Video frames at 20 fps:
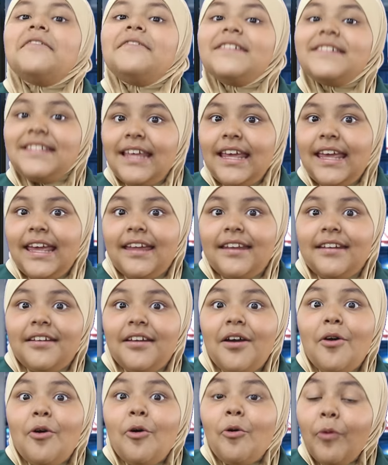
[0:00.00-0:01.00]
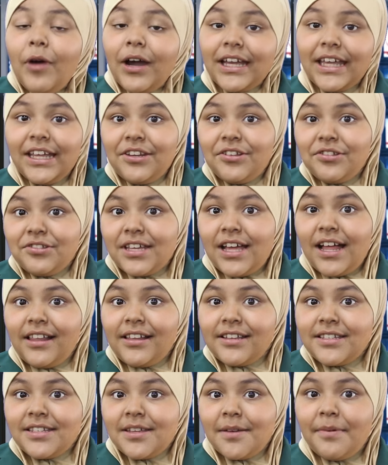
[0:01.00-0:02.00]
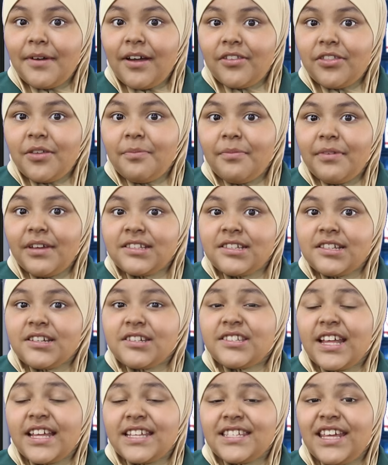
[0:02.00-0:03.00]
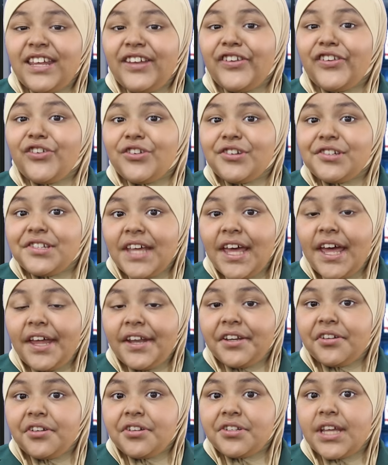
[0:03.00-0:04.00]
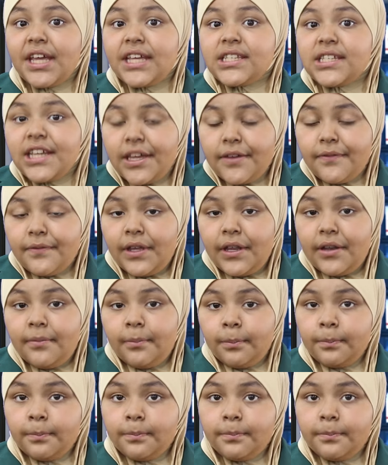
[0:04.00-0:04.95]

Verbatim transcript: Razane, what can you tell us about the message that Senator Sanders has given?